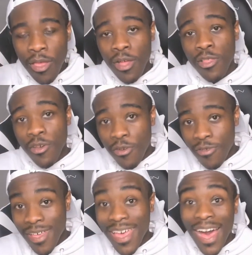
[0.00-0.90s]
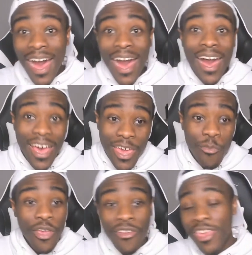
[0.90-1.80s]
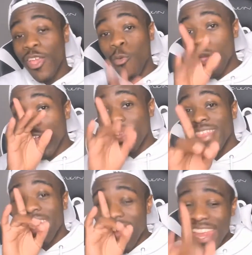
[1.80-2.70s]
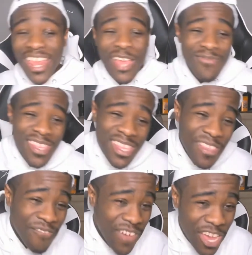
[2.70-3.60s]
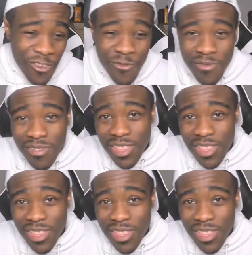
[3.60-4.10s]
hello hi we are here we are in the end game this is the final